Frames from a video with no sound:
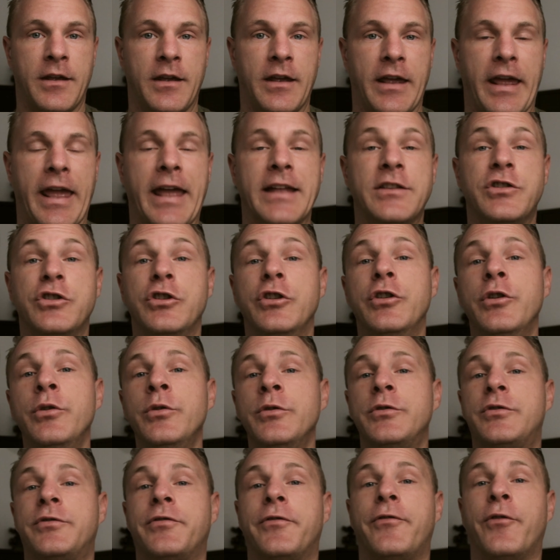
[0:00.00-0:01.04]
It's
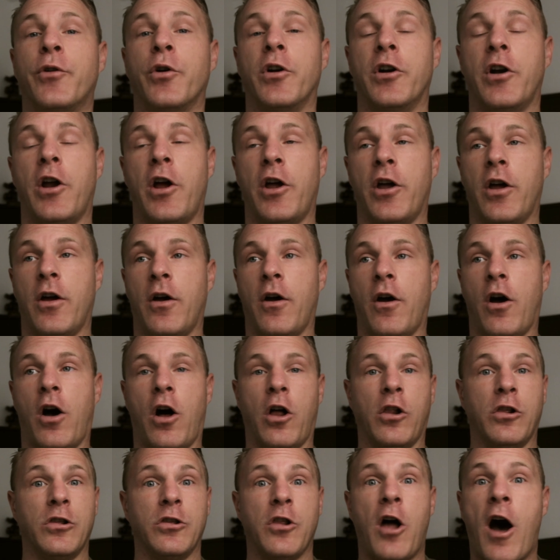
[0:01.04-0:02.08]
used for a
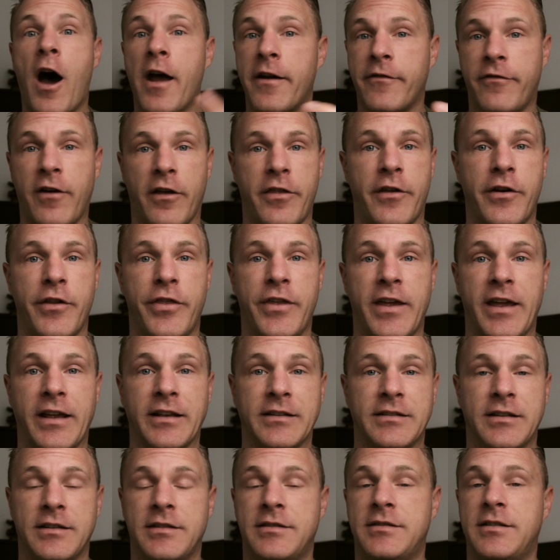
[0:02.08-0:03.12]
lot of other
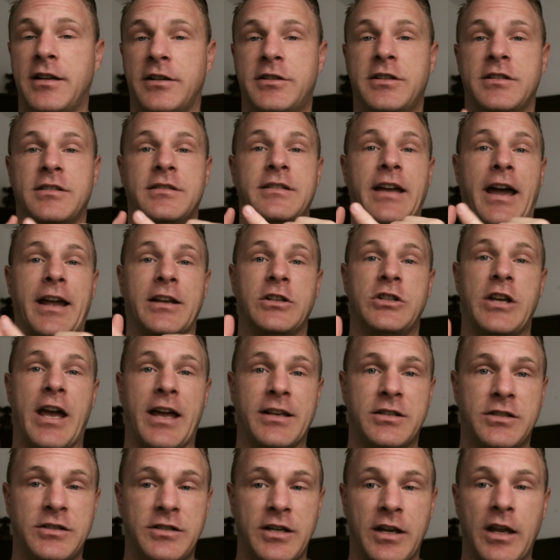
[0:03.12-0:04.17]
things, such as
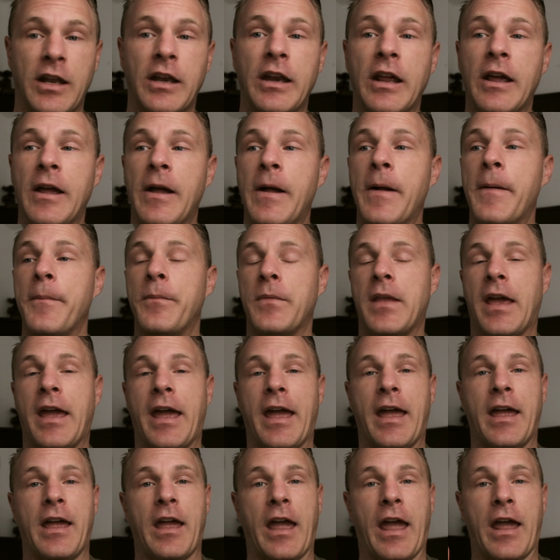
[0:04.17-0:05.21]
digestion
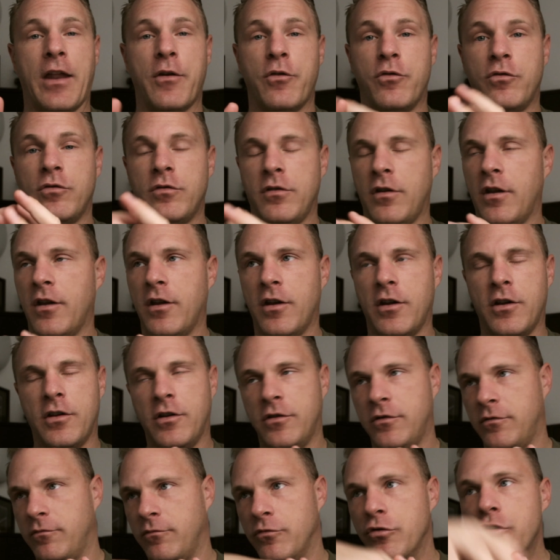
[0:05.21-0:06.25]
and, and
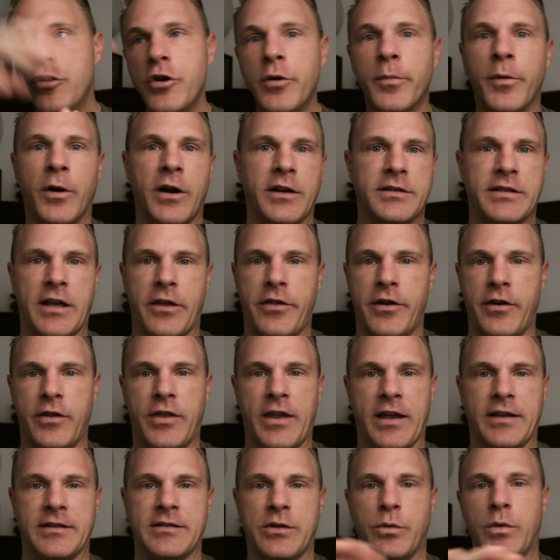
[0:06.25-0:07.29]
numerous other
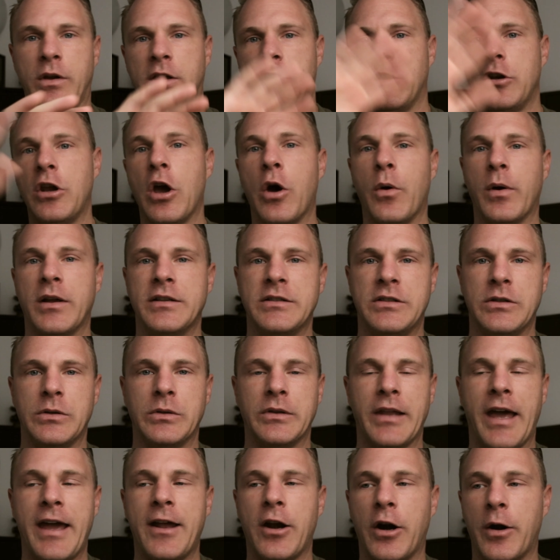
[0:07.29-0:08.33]
things that we could go into
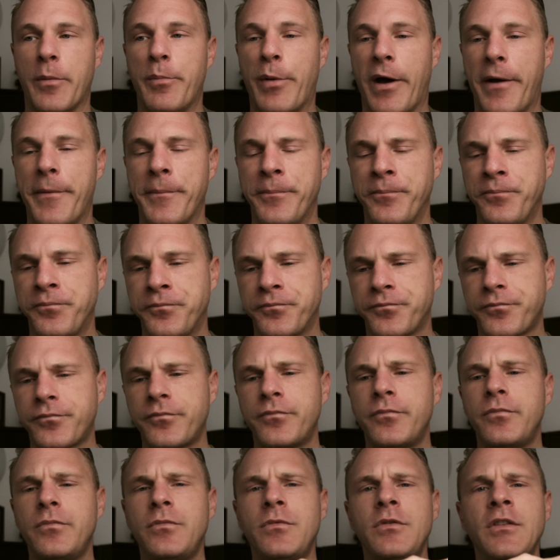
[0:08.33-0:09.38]
later, but
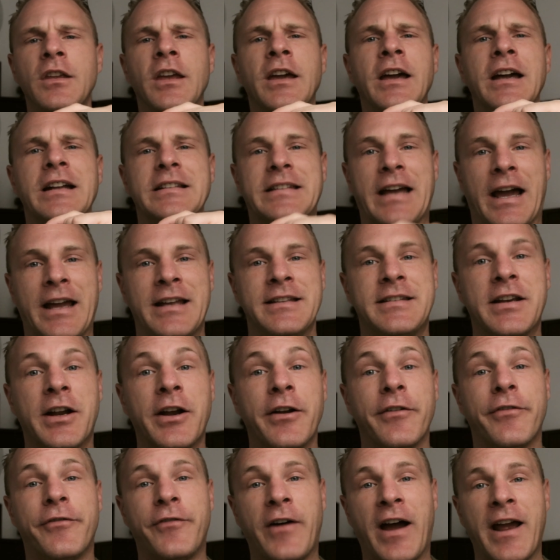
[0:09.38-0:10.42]

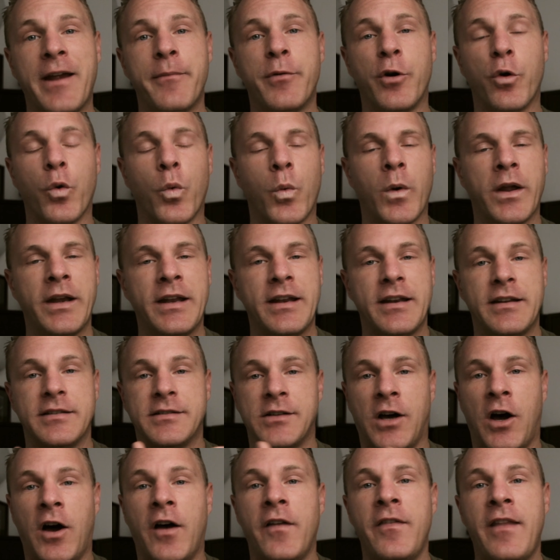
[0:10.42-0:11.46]
dietary fiber, when it is
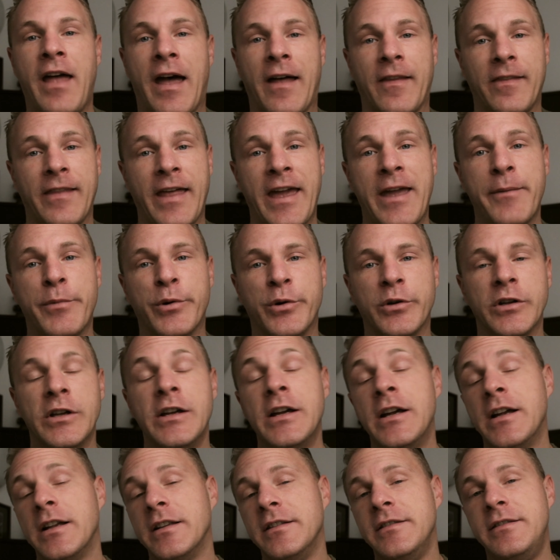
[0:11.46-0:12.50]
on that label,
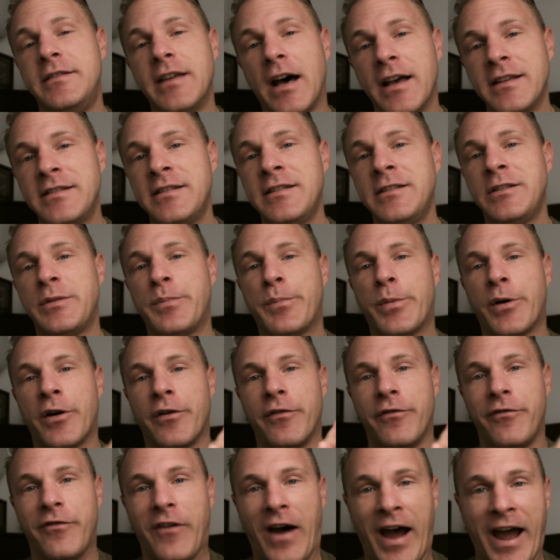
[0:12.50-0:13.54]
doesn't
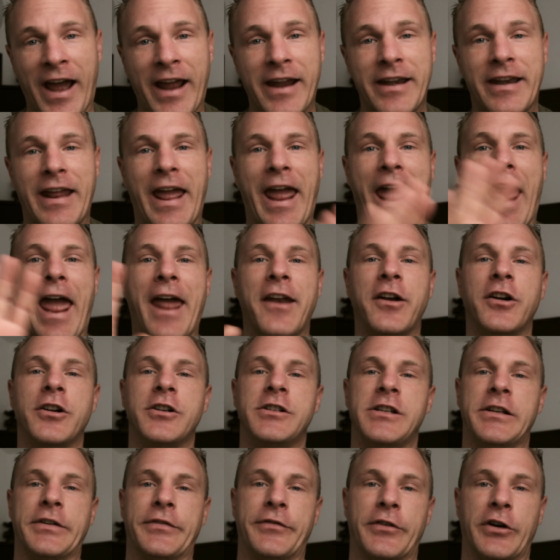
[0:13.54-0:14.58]
provide
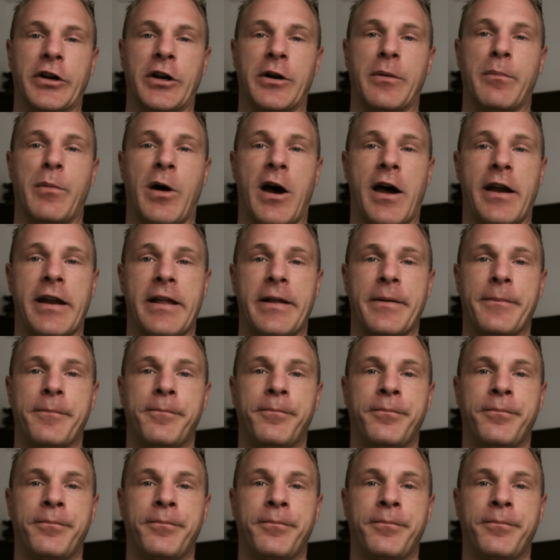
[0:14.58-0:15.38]
energy for your body.